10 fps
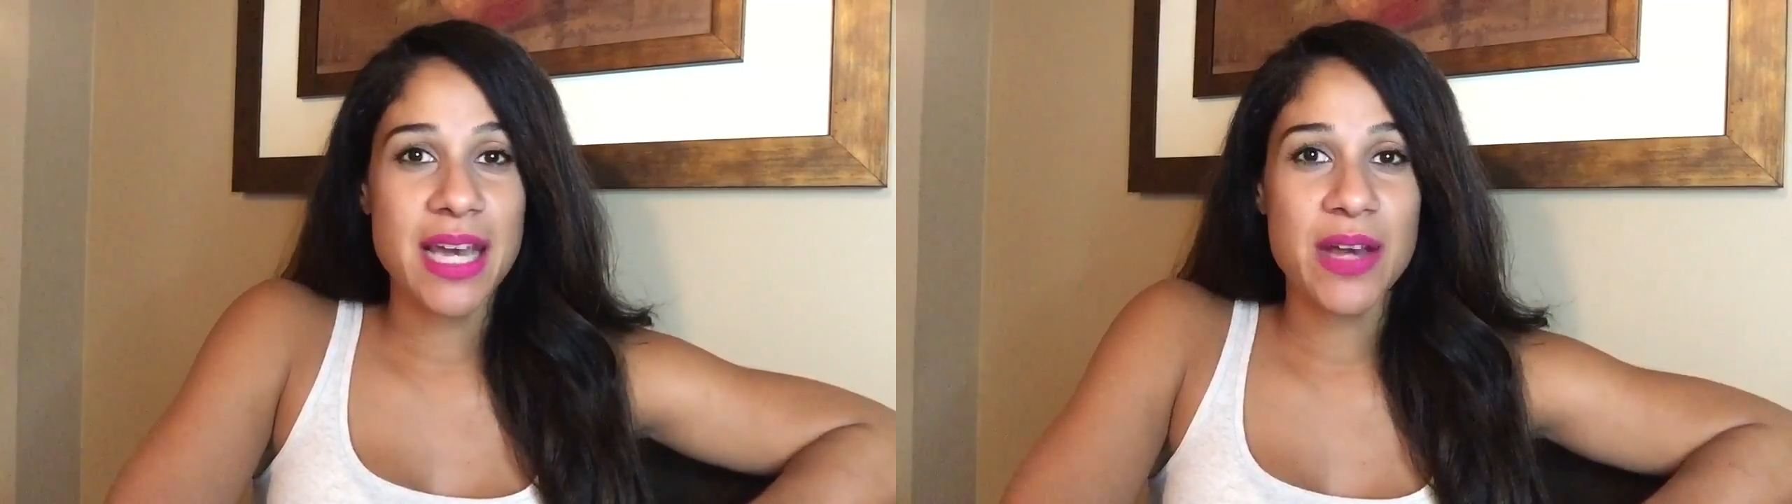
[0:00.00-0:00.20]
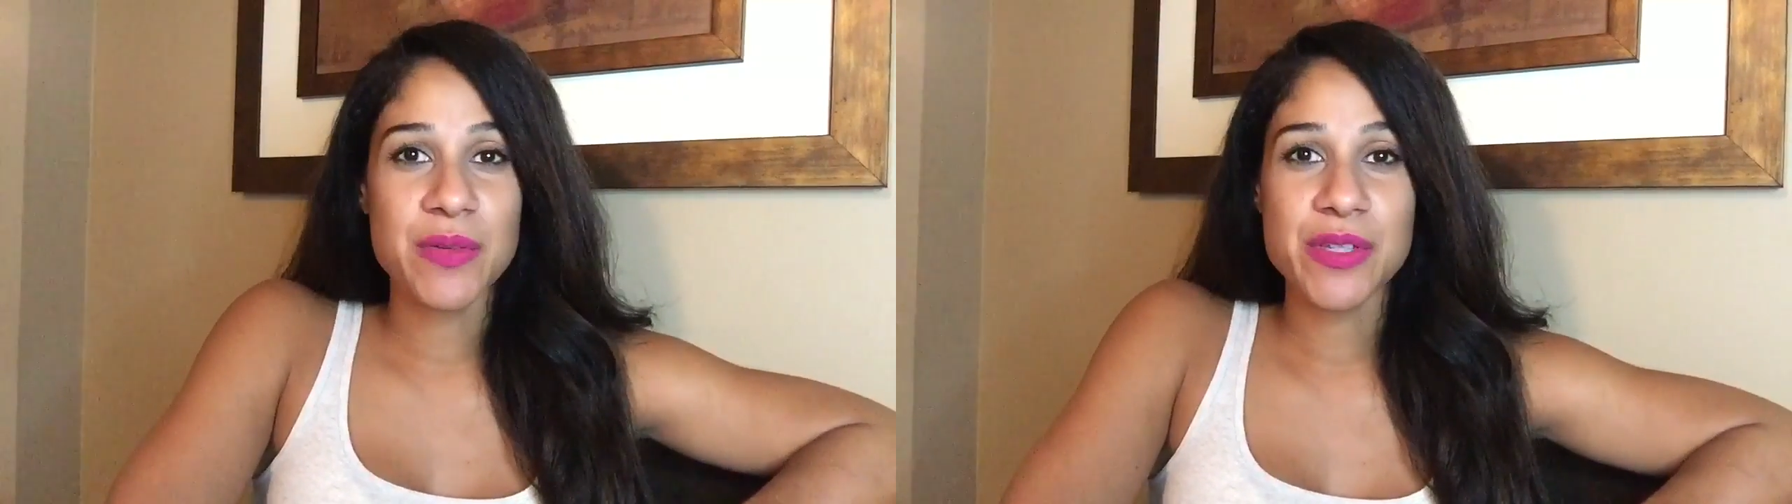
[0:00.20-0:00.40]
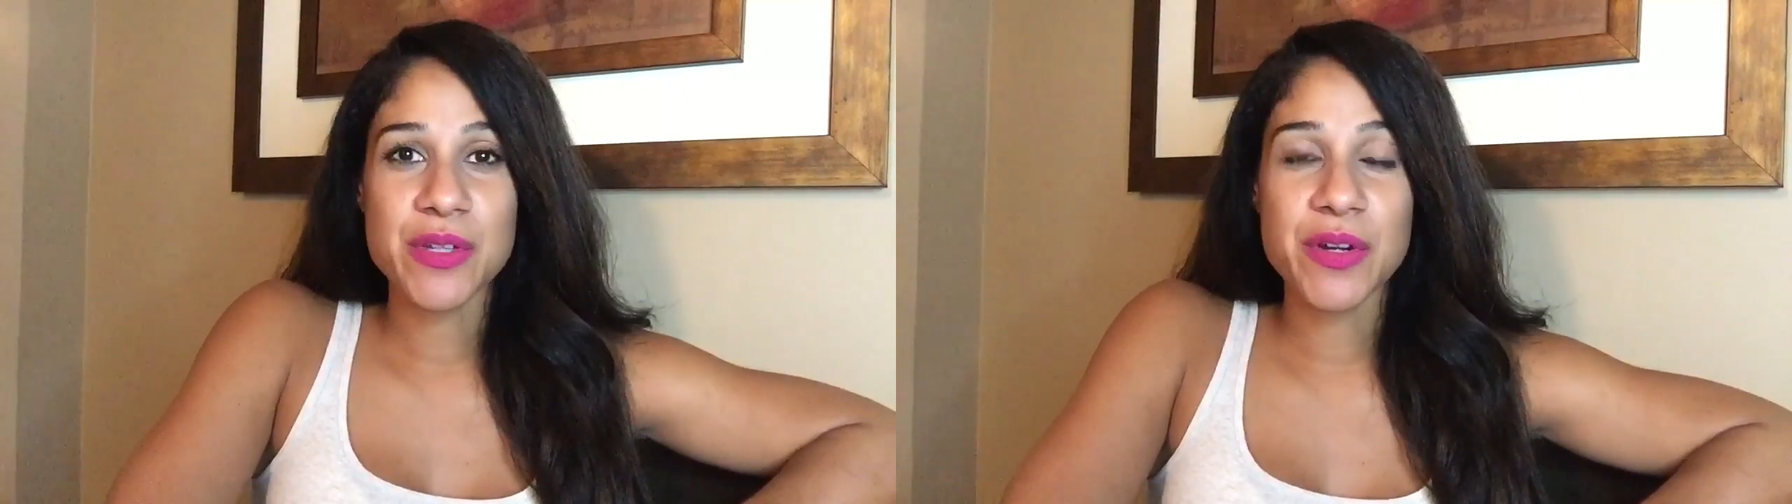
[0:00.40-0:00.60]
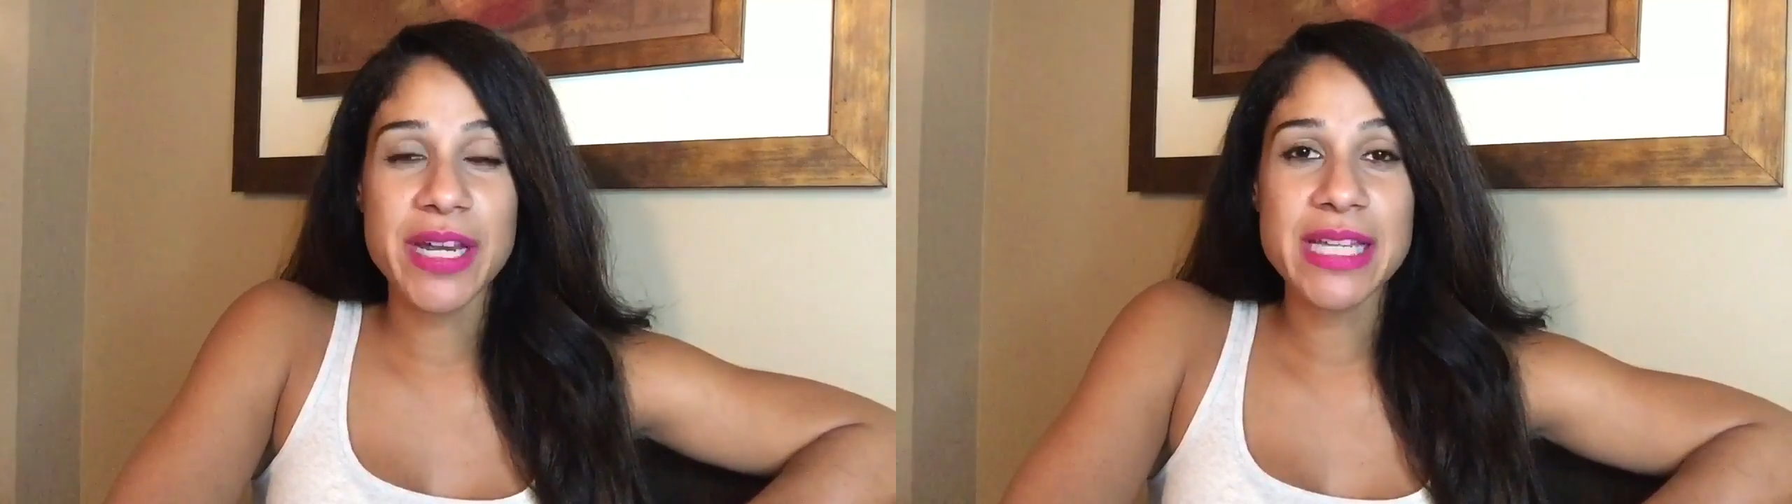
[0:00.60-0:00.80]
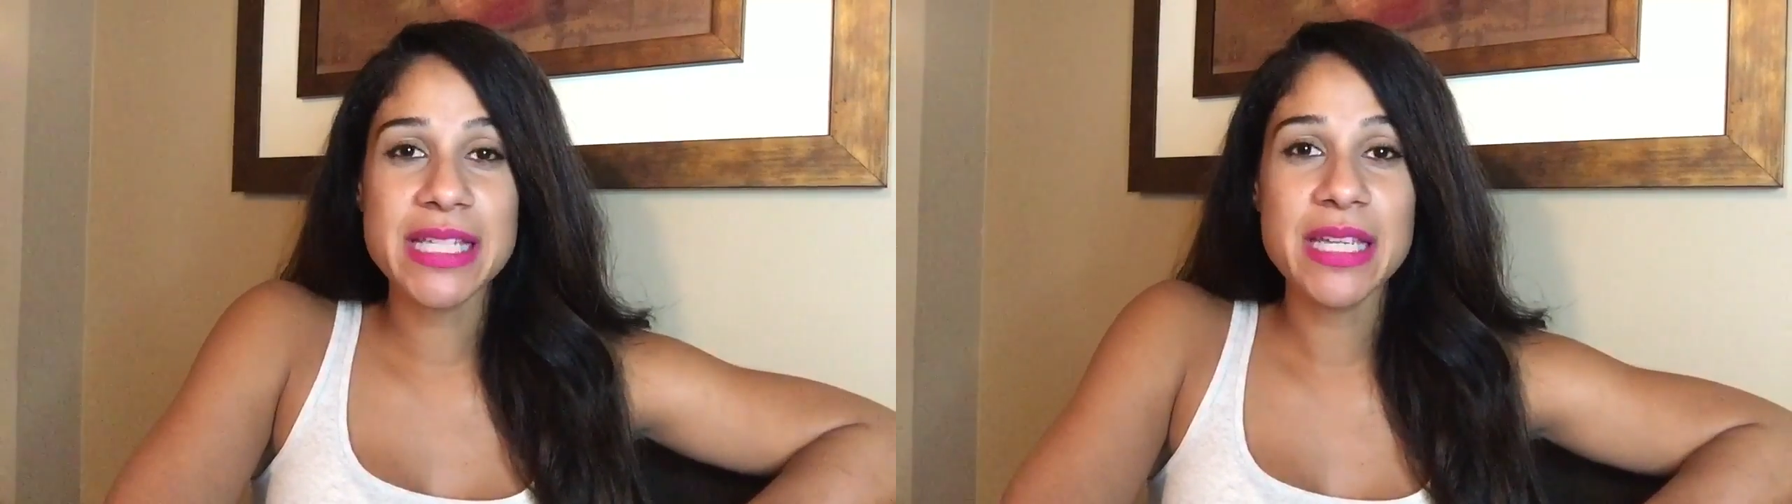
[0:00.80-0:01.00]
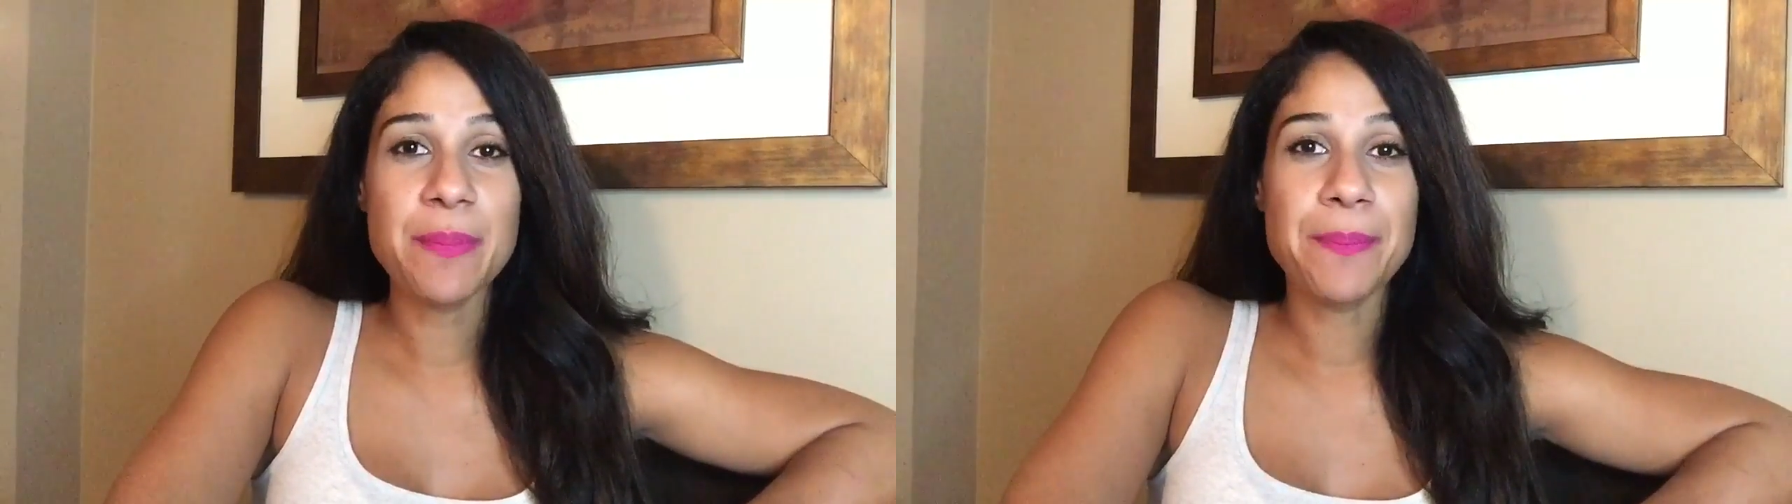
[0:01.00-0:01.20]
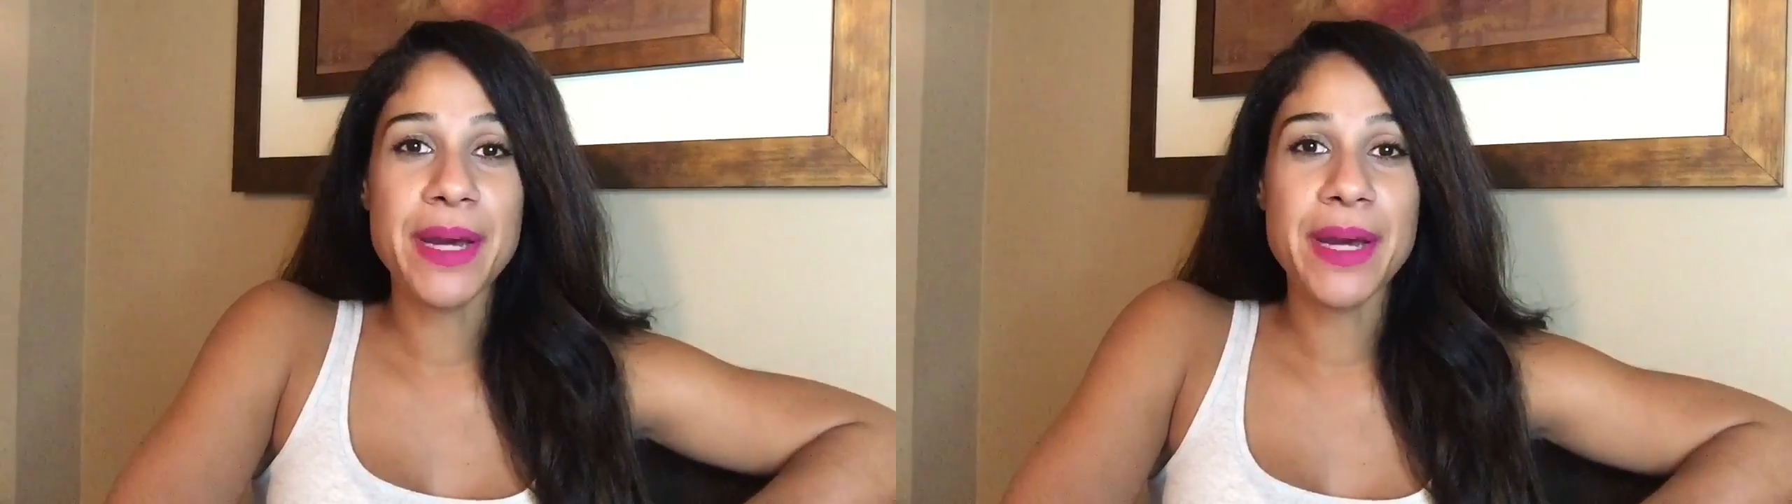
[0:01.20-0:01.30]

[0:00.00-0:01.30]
that was crazy,